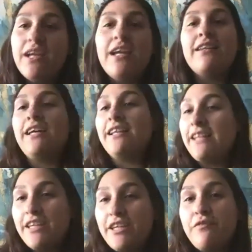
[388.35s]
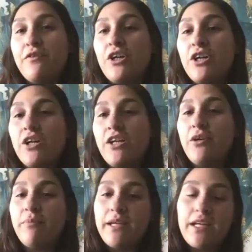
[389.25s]
like, thank you for,
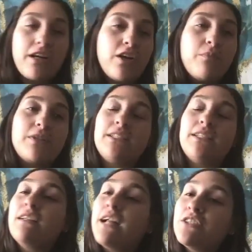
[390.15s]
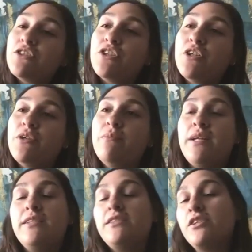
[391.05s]
being our helpers in the classroom
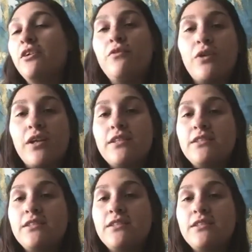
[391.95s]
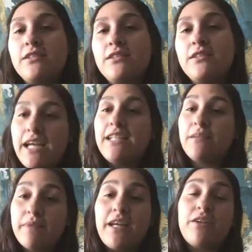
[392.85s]
and so forth. So yeah,
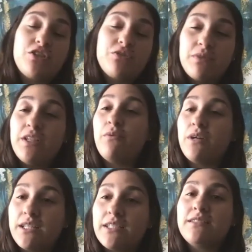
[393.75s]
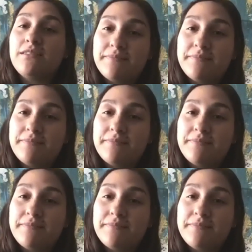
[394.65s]
it's something that just really worked.